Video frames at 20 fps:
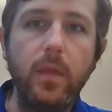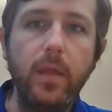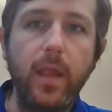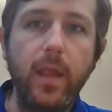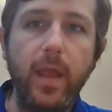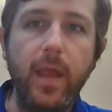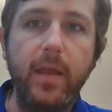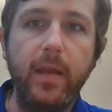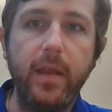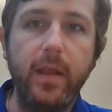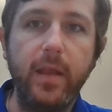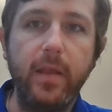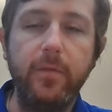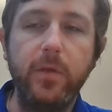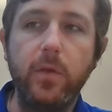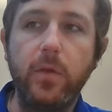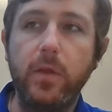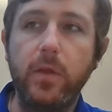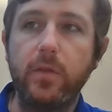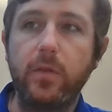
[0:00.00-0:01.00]
And if
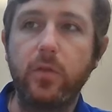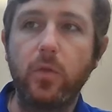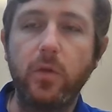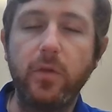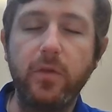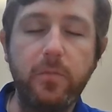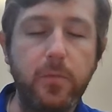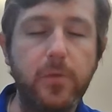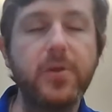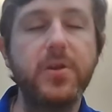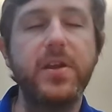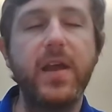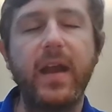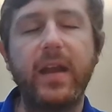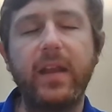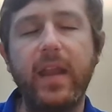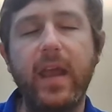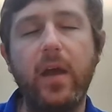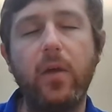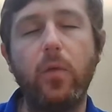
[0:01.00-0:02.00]
you can sort of
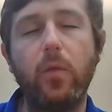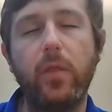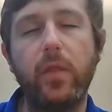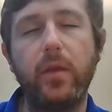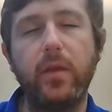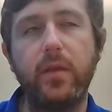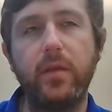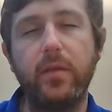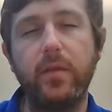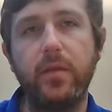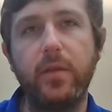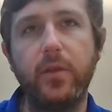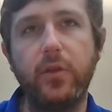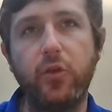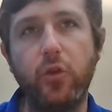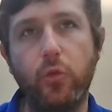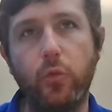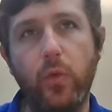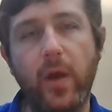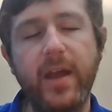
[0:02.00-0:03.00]
project out the
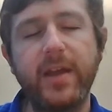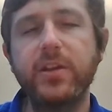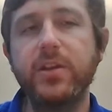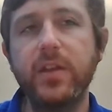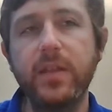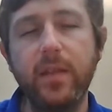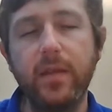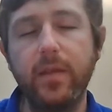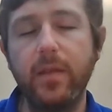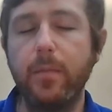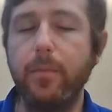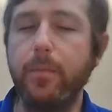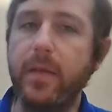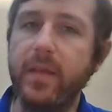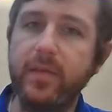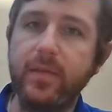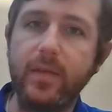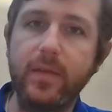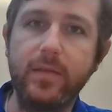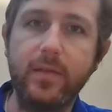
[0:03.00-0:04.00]
direction that the
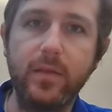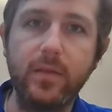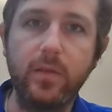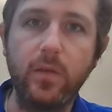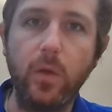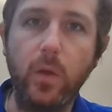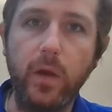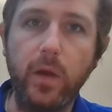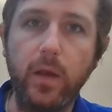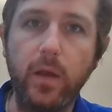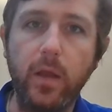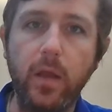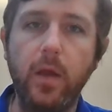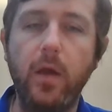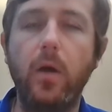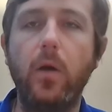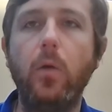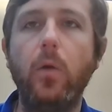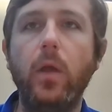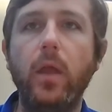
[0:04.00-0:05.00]
business is going to
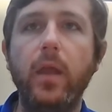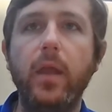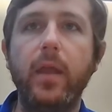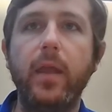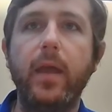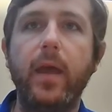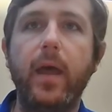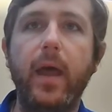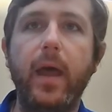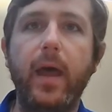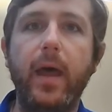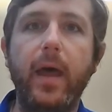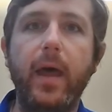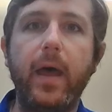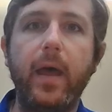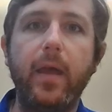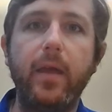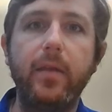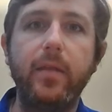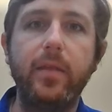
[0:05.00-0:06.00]
go,
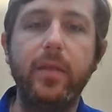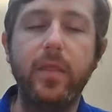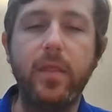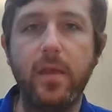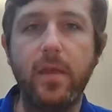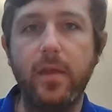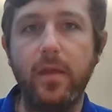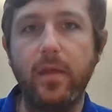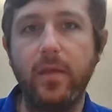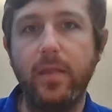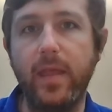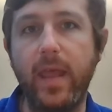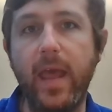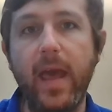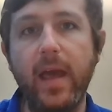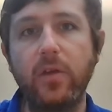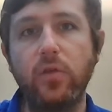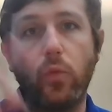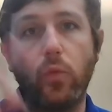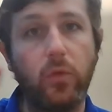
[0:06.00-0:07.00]
the
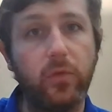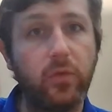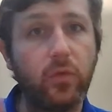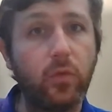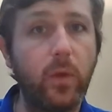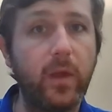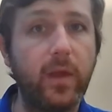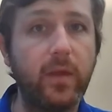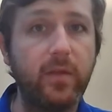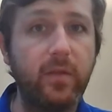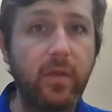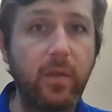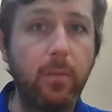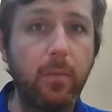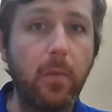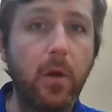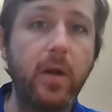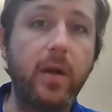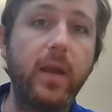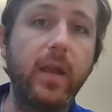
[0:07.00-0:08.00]
actual swings of the
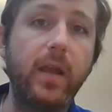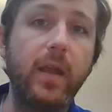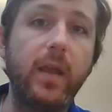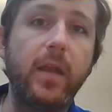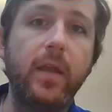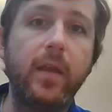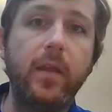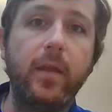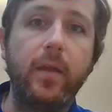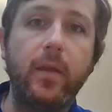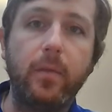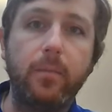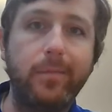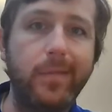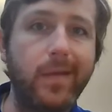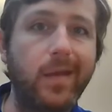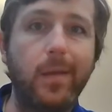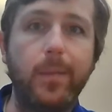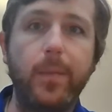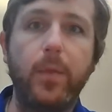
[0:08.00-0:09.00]
market
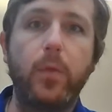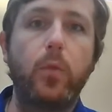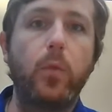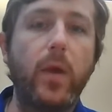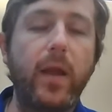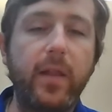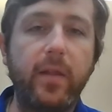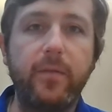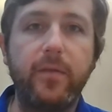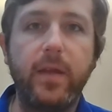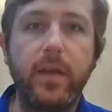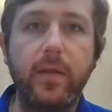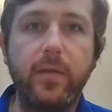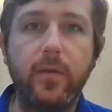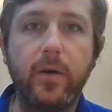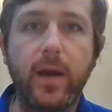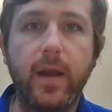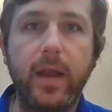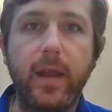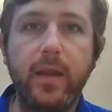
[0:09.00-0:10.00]
become irrelevant,
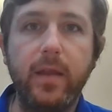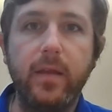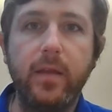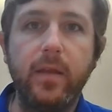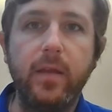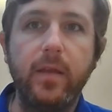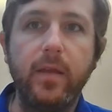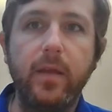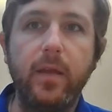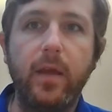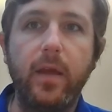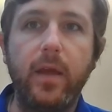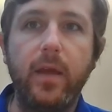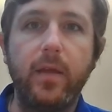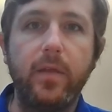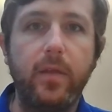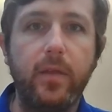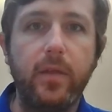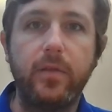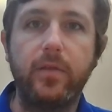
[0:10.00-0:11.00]
right?
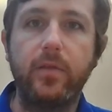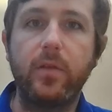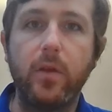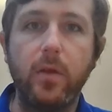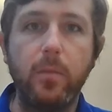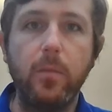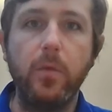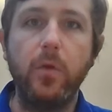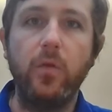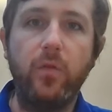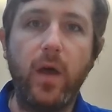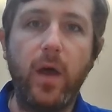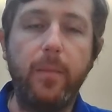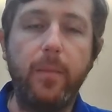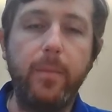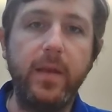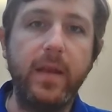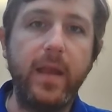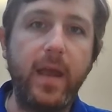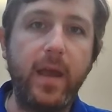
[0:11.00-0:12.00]
It's going to move
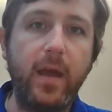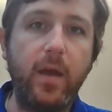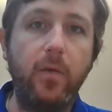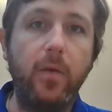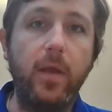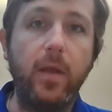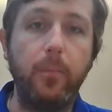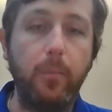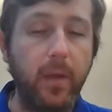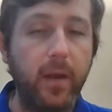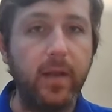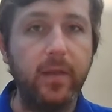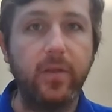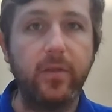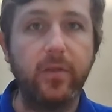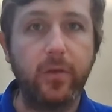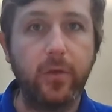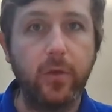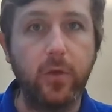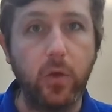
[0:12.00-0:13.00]
up and down, but
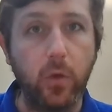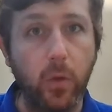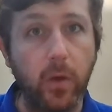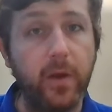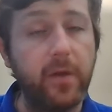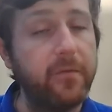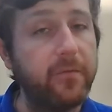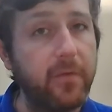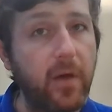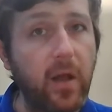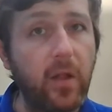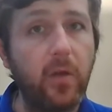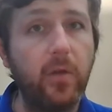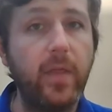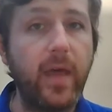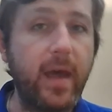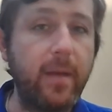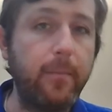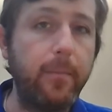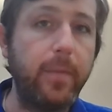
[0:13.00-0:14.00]
it's going to follow
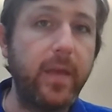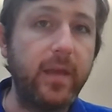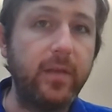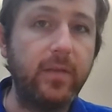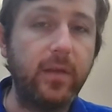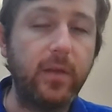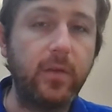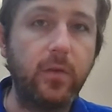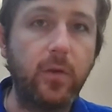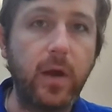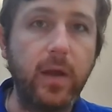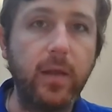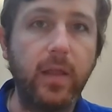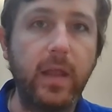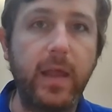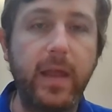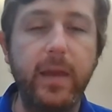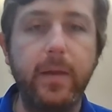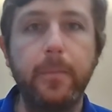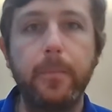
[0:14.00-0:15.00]
that basic trend
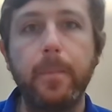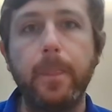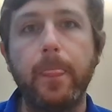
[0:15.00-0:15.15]
line.